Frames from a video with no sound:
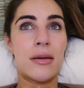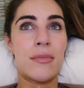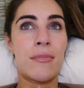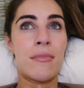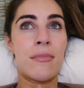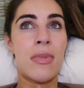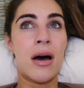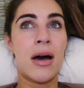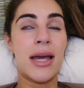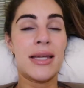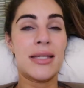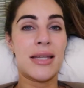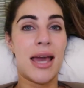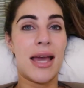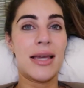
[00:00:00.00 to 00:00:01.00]
to my
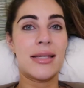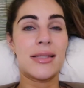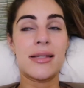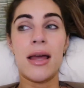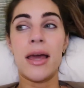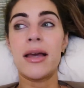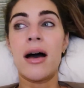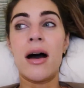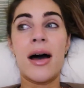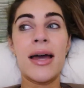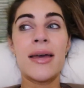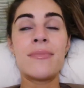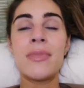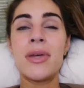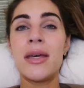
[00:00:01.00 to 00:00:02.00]
taste. Like
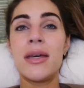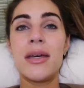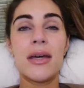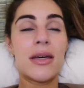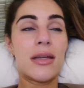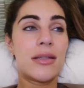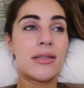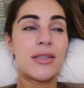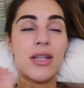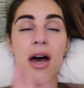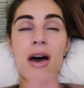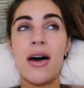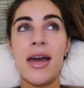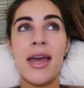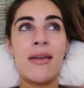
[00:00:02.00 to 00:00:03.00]
I'm
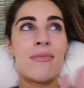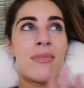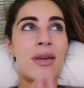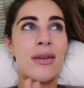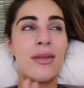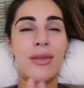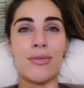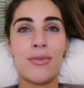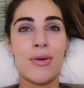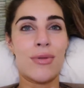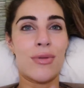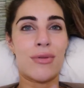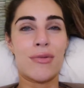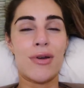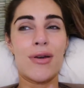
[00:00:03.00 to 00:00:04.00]
Thyme through
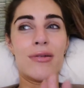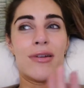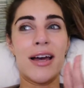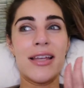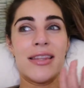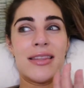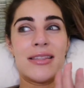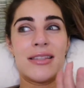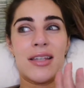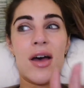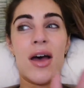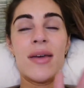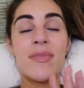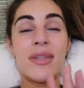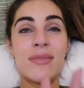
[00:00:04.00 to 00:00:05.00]
and through. Like
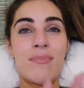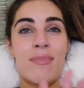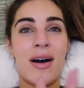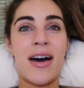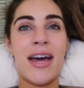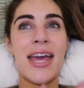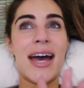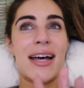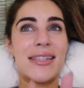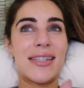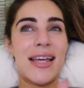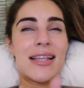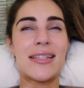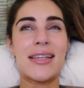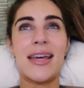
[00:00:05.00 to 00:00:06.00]
Thyme is my
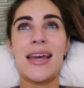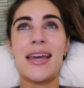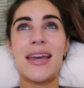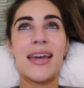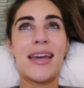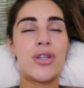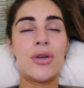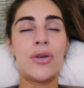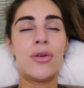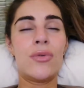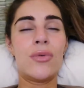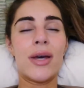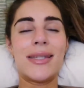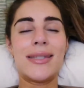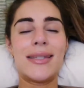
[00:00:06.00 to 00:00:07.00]
aesthetic
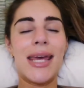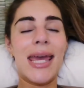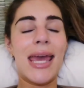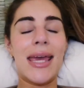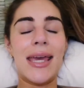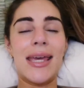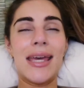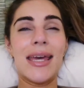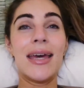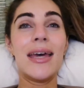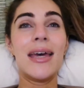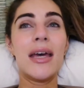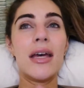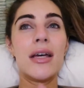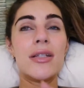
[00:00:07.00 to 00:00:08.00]
to a T.
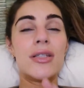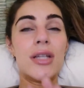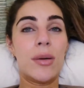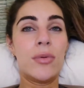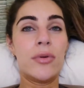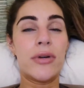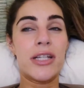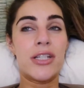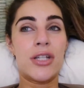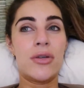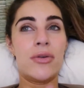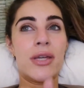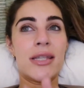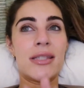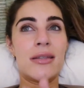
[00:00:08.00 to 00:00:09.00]
Double Red
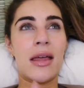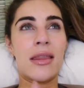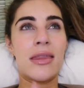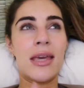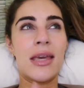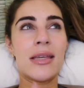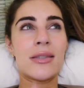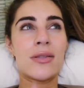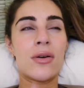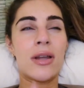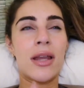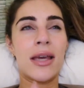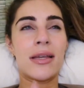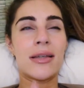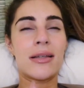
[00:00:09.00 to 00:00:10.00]
Duke is, I think it's got
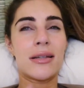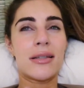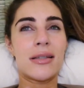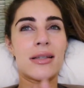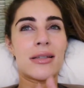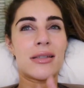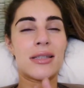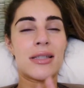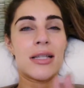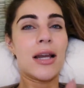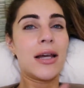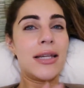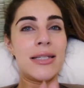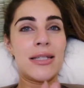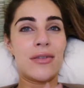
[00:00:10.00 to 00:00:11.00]
like
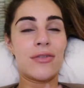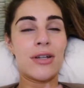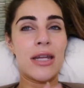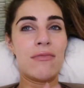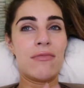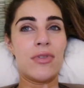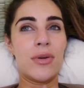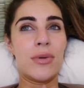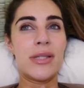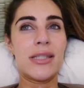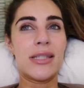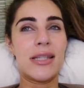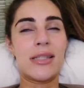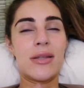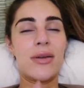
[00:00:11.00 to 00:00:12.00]
slightly different
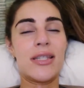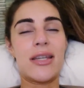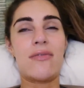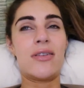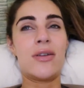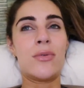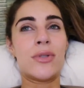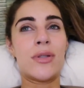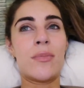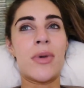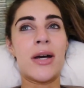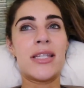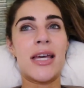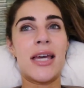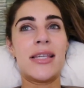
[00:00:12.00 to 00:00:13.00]
influences, so it definitely wasn't
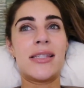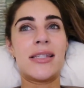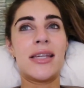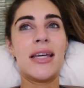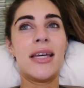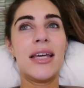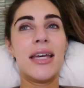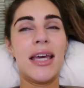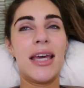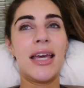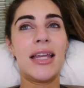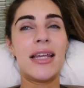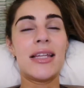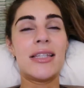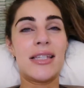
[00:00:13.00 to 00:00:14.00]
my taste
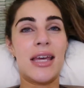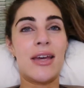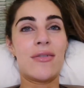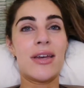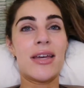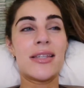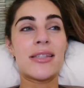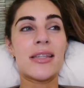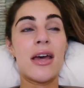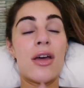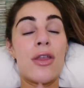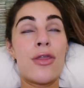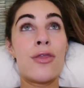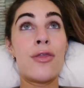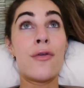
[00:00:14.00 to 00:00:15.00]
in interiors.
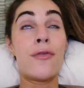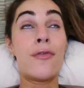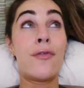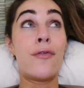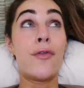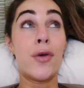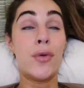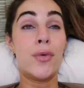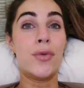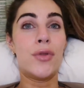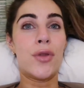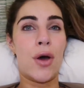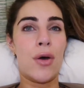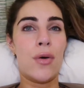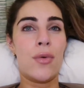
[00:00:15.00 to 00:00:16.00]
The food
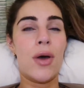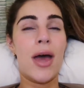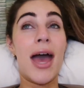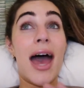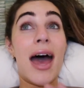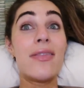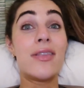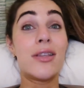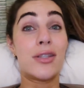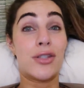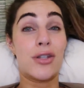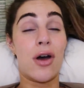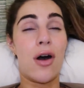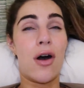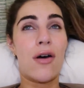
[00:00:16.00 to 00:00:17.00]
though, and the
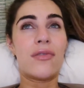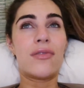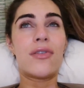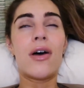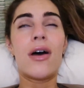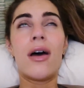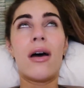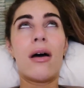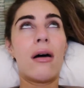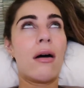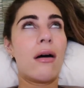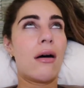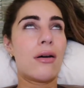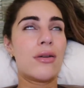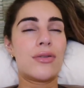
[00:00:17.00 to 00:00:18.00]
staff,
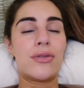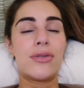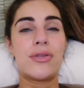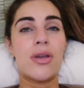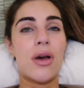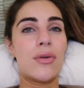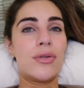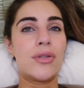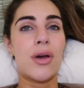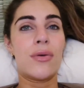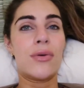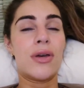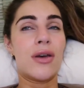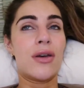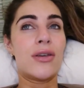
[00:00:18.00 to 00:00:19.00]
so
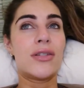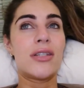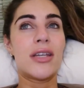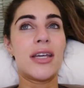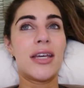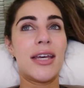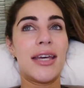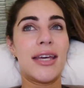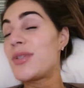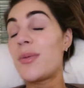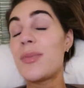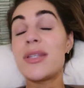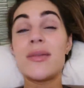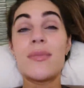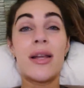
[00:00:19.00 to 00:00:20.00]
good. So
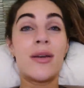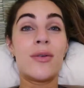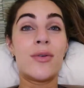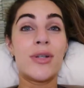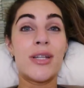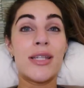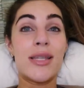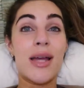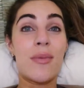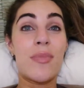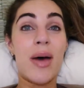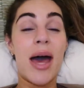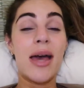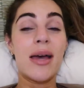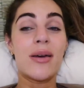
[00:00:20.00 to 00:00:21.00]
Mr. Millen Gordon is now
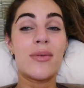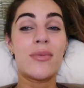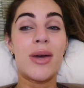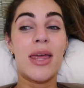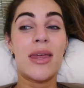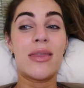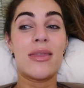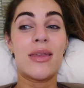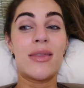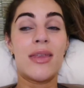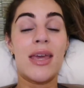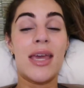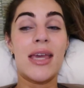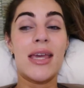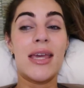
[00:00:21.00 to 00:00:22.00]
back with
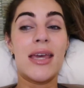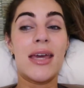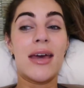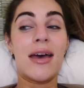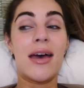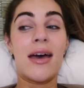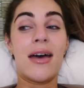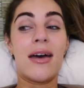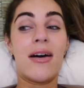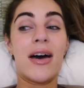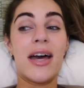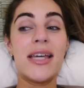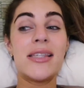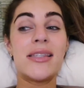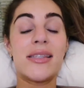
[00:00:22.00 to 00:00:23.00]
the
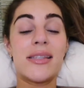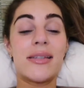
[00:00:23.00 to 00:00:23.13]
ice,